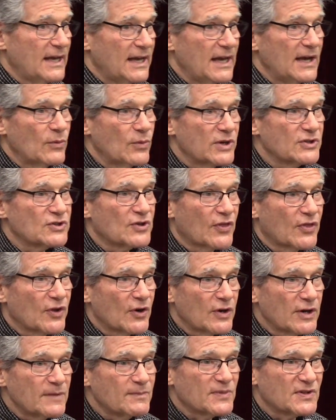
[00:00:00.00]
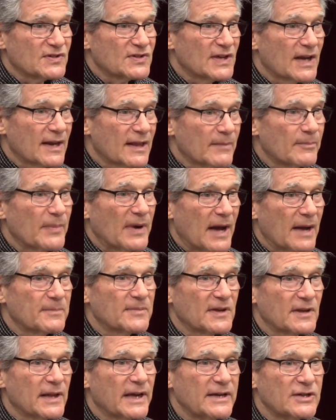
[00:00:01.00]
in which 30% of the
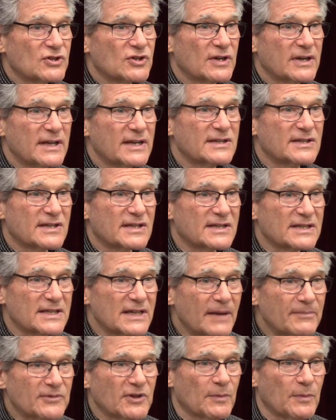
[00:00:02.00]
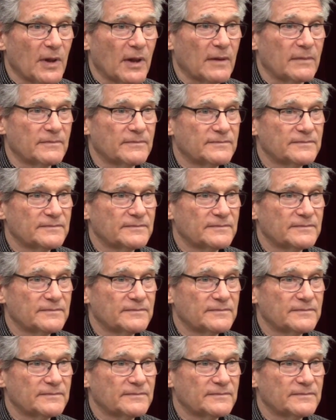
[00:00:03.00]
population is susceptible.